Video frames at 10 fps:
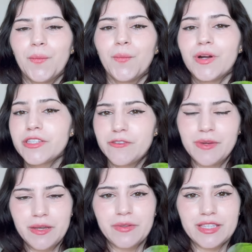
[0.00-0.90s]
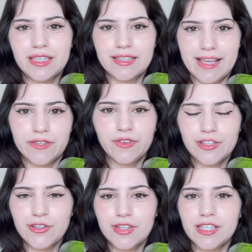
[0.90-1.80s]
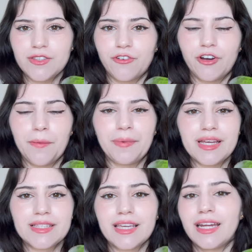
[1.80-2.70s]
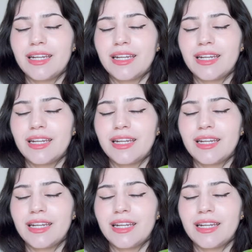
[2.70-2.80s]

Once you've been able to successfully do this for a bit,